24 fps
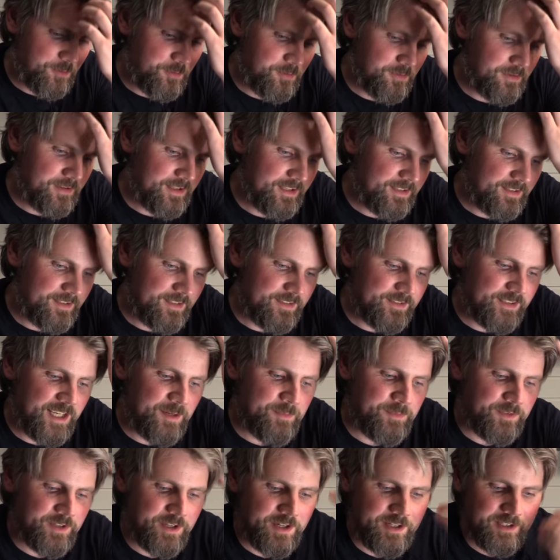all at the
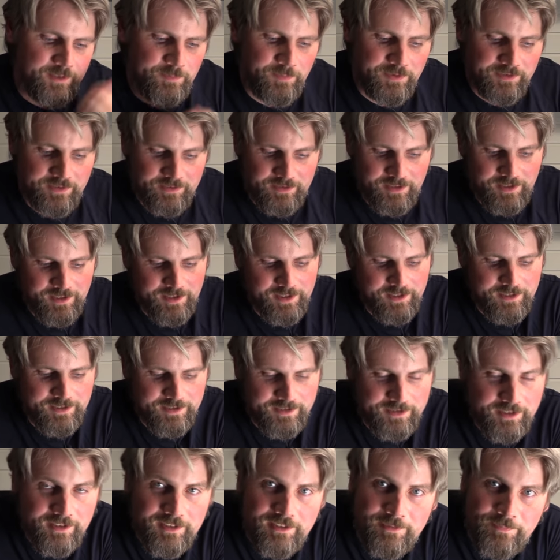same night. But
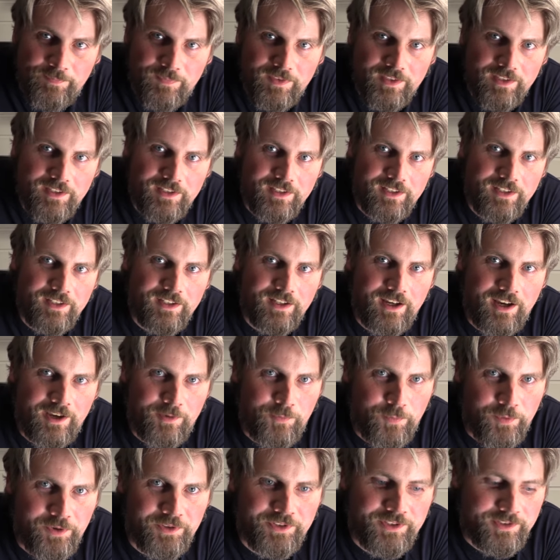still, I
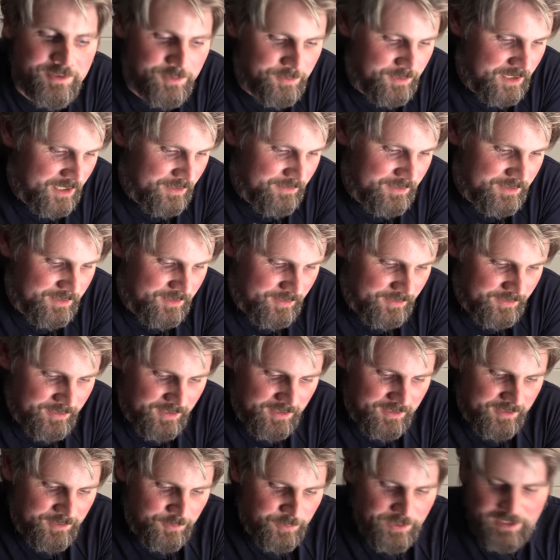wanted to have it
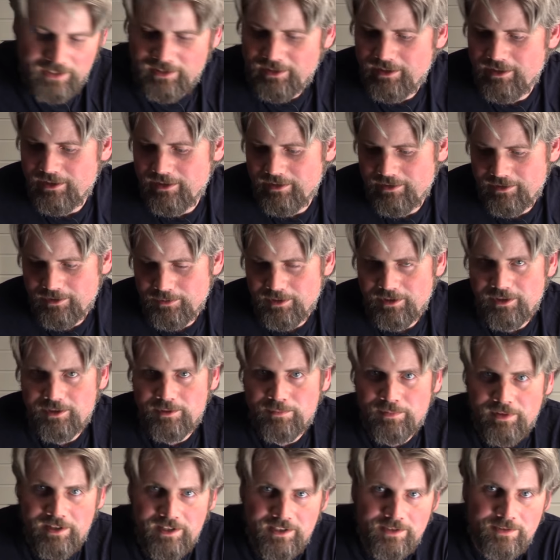done quickly so I
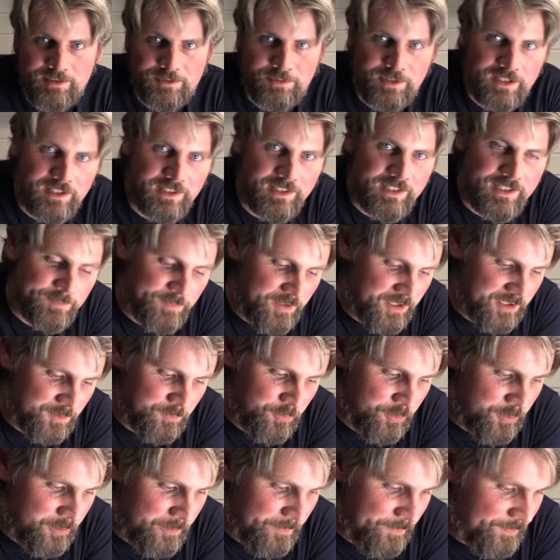could play it quickly as
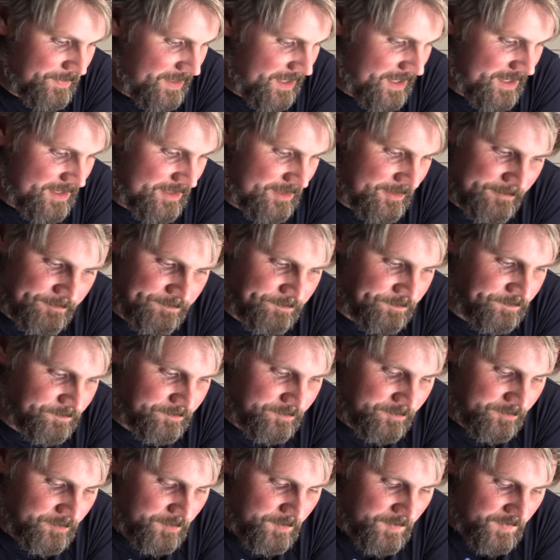possible and
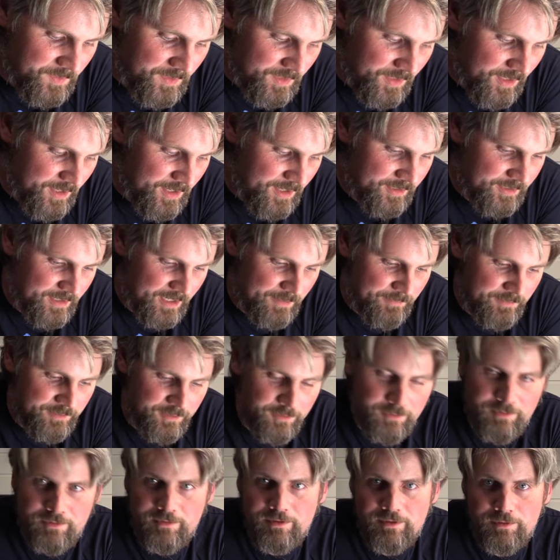I have
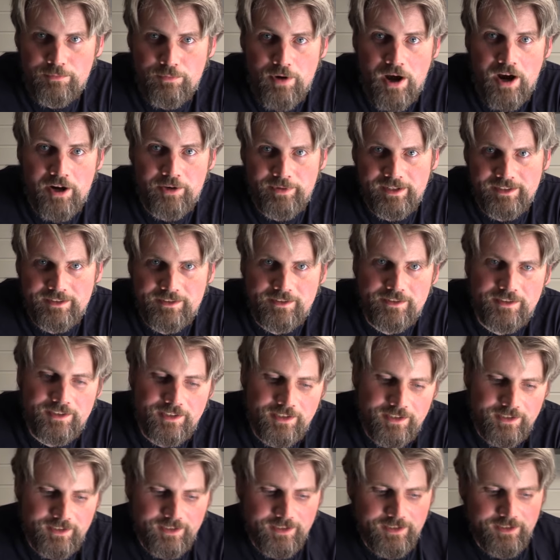no
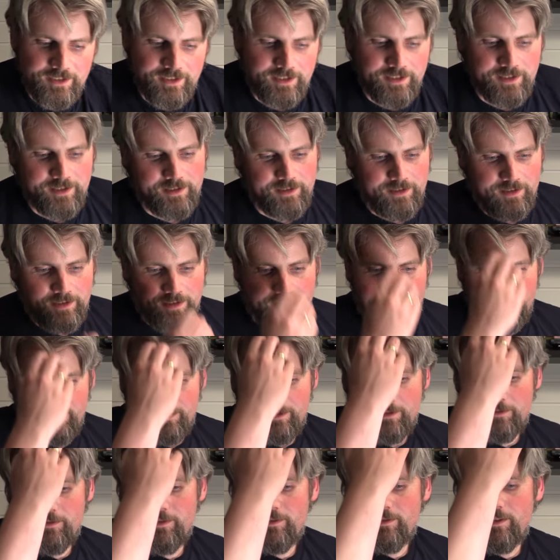regrets. Uh,
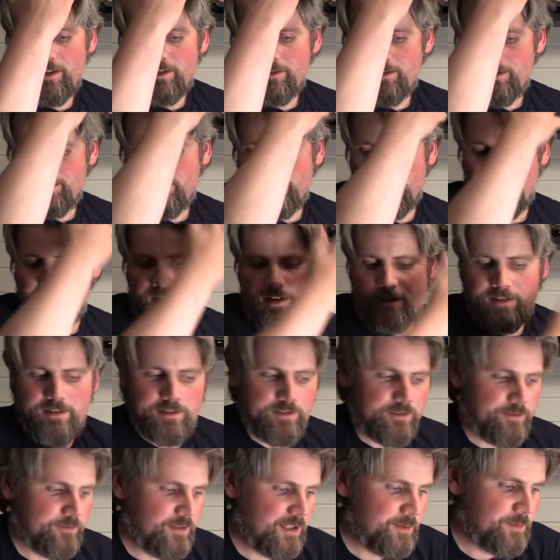so this is a high
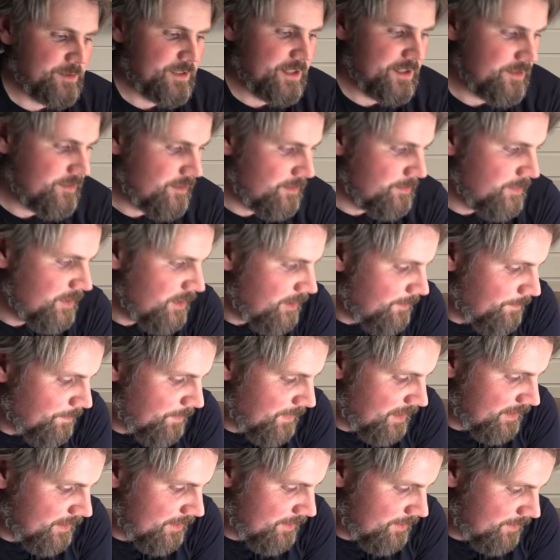recommendation from me,
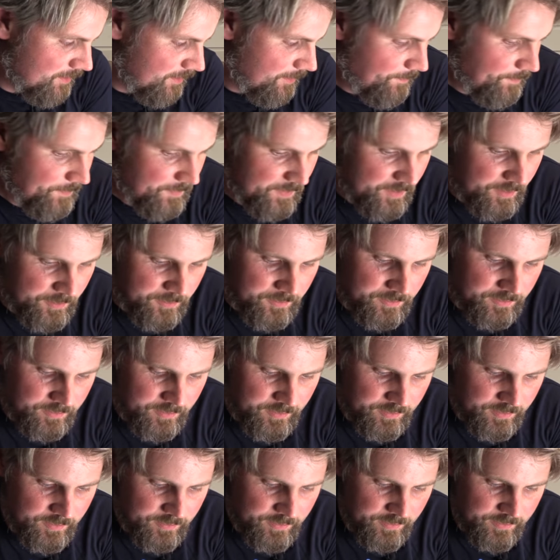at least,
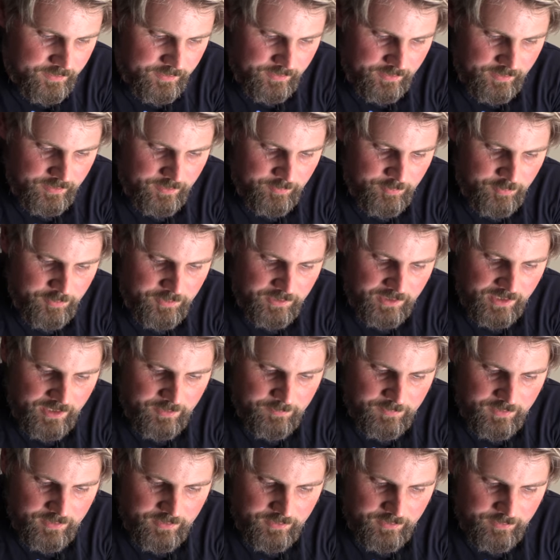on uh, this uh, board
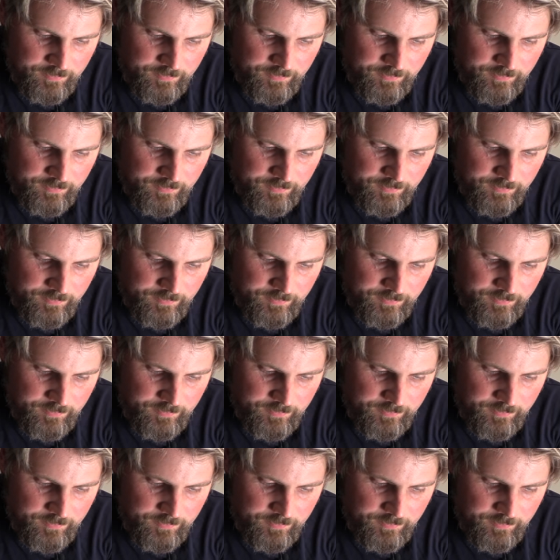game,